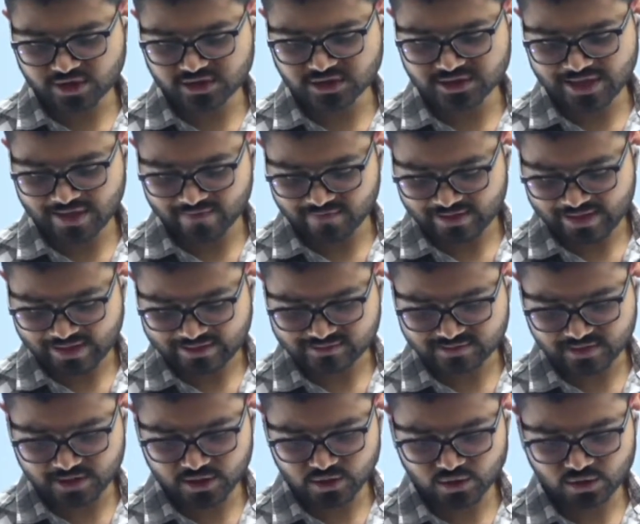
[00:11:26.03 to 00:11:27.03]
question I will
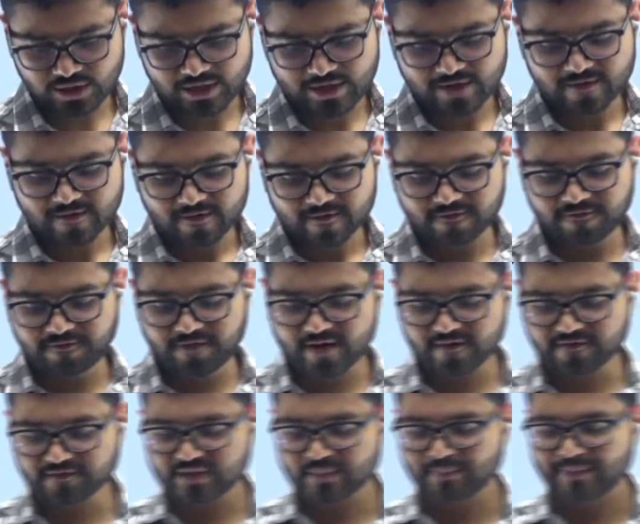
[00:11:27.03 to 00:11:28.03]
ask you,
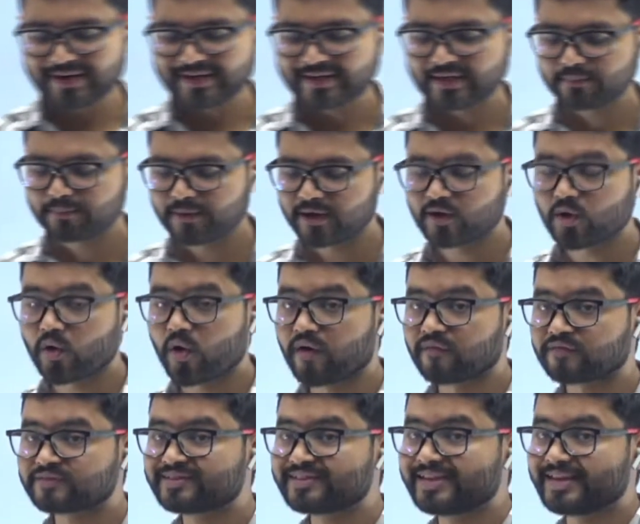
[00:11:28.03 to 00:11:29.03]
fifth multiple
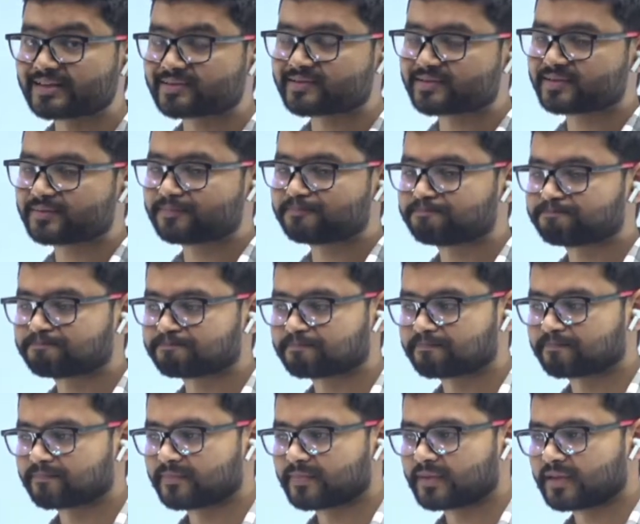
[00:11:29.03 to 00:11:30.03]
of 6.
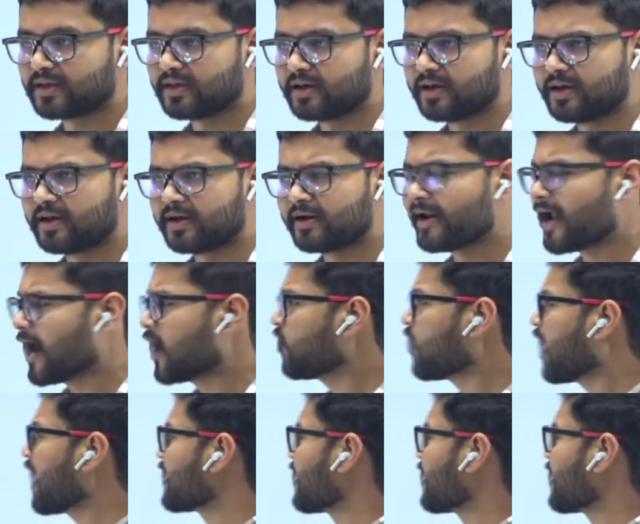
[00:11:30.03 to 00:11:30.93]
Now